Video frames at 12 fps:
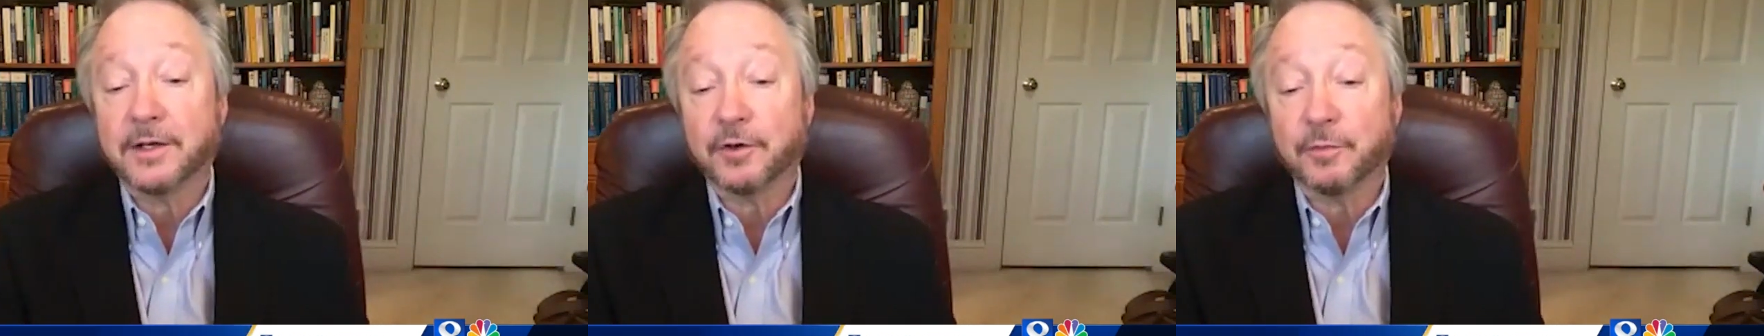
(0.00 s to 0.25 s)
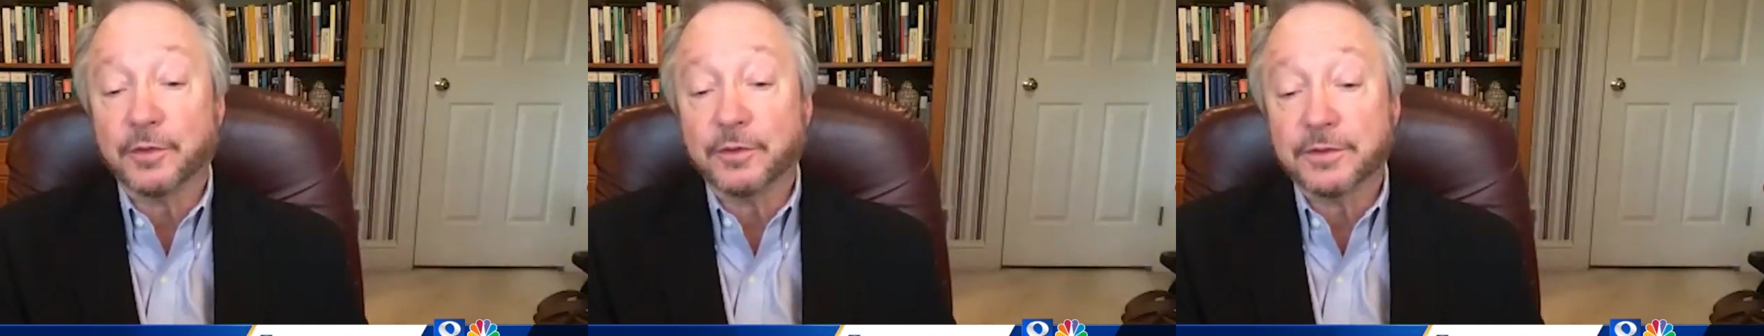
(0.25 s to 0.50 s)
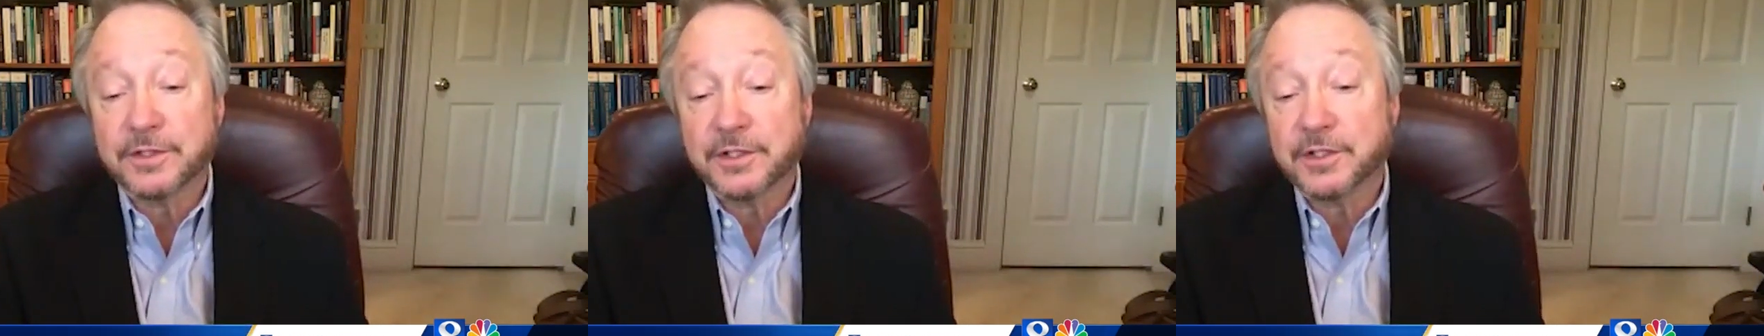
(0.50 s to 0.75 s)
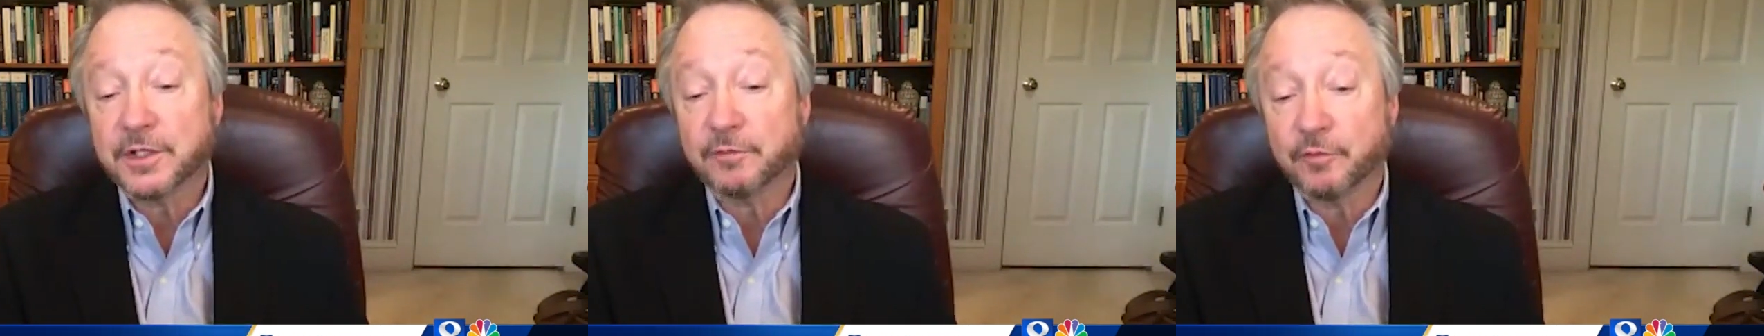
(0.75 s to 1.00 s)
your immune
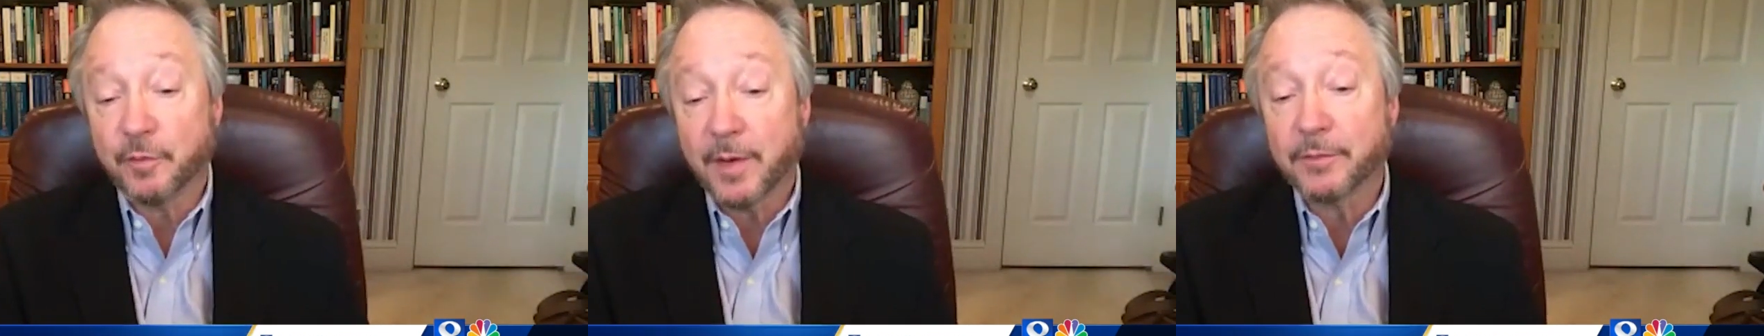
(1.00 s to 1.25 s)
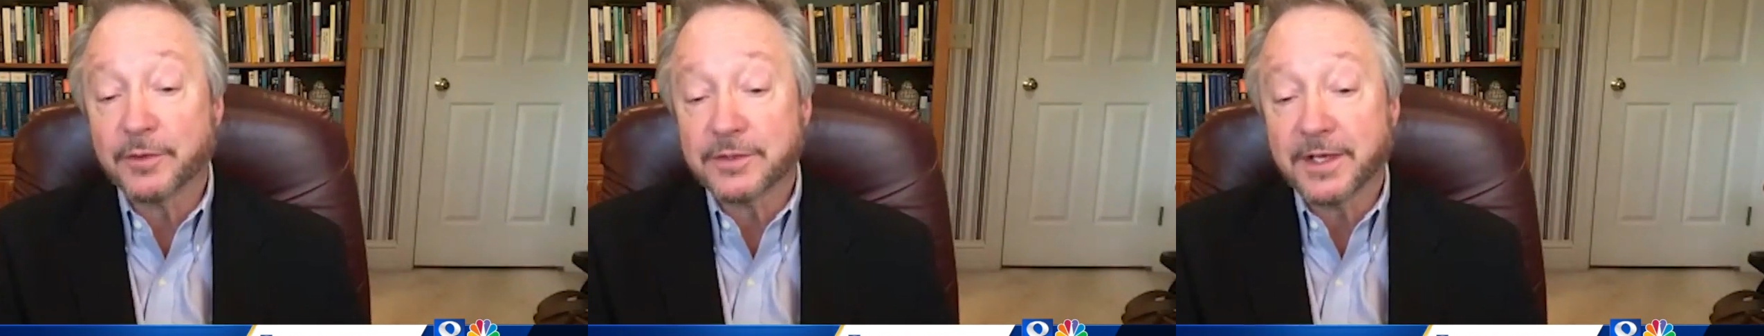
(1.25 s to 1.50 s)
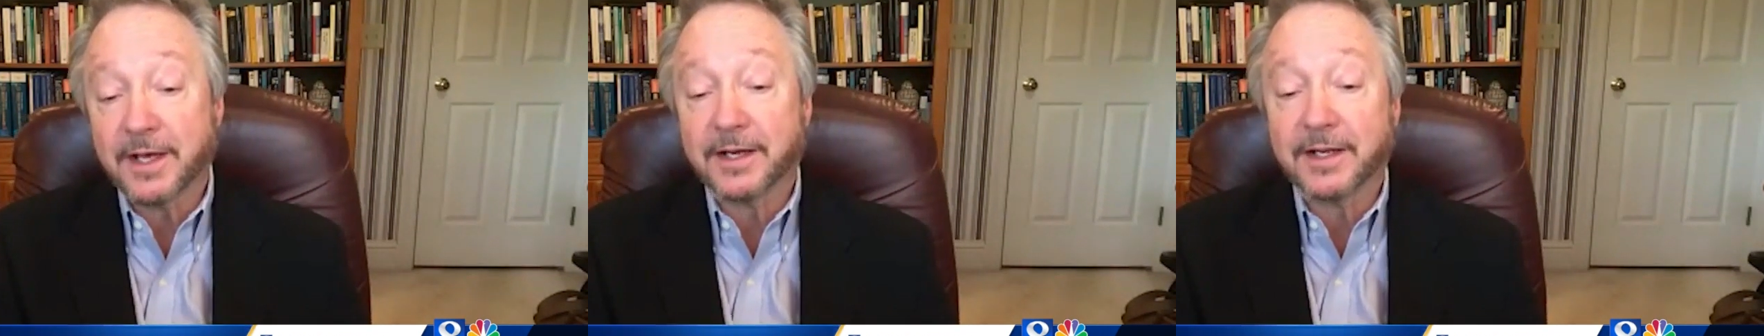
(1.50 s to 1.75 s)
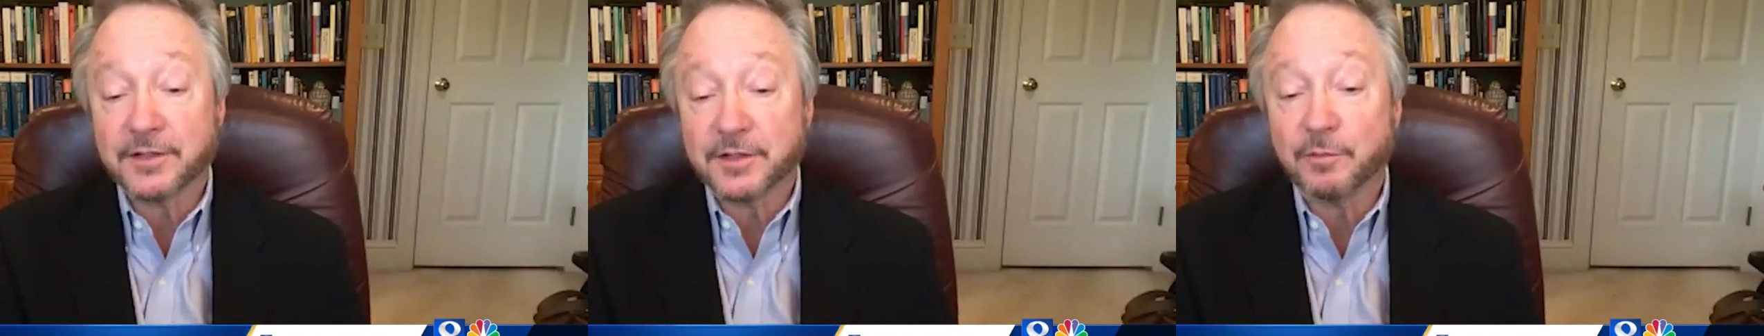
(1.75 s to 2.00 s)
system remembers that
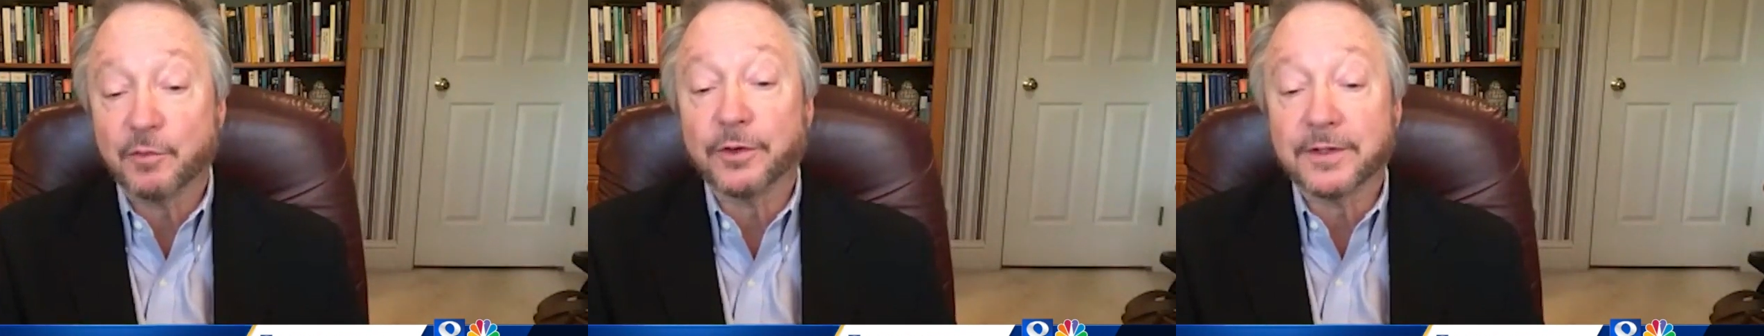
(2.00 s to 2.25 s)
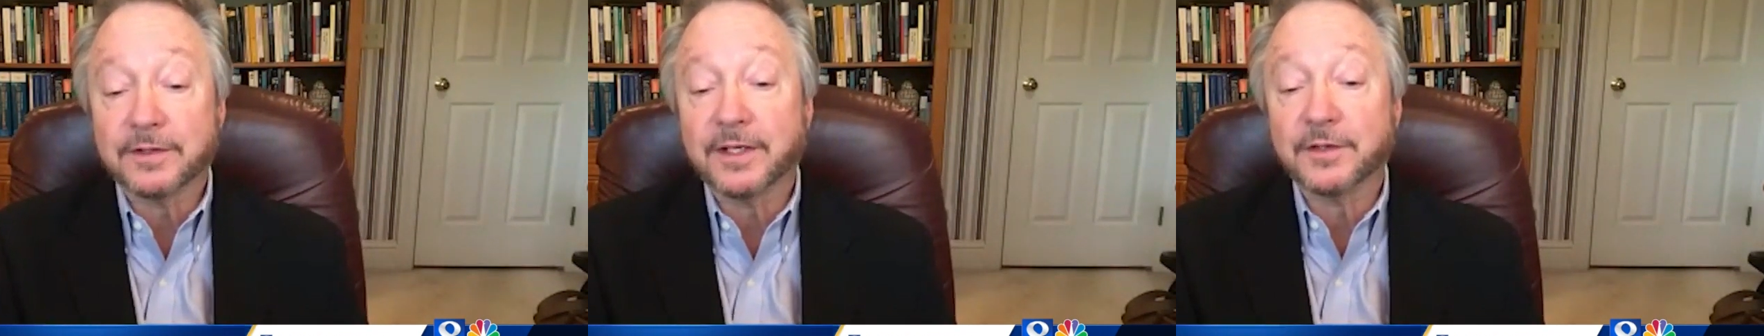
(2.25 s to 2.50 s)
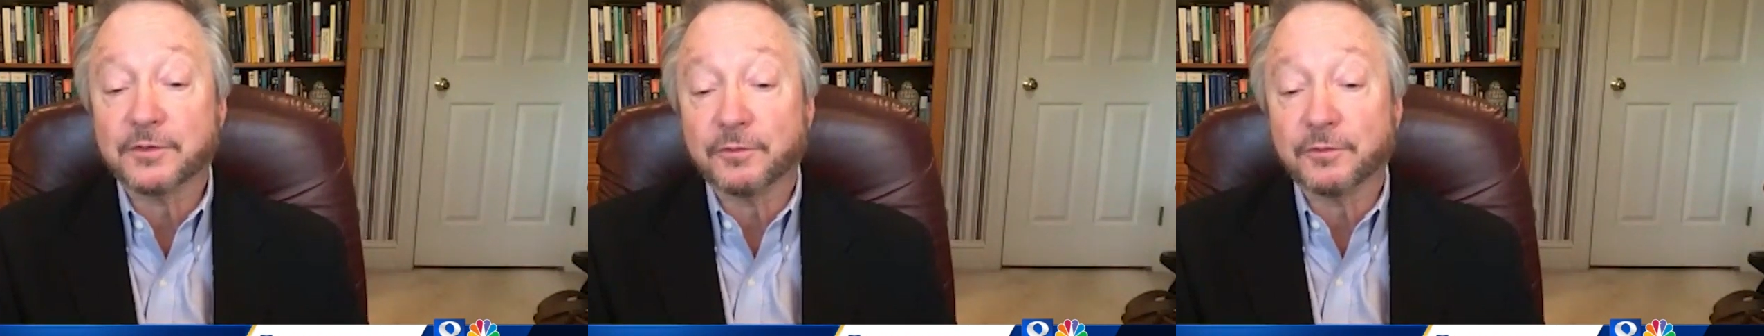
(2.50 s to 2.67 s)
and has a more intense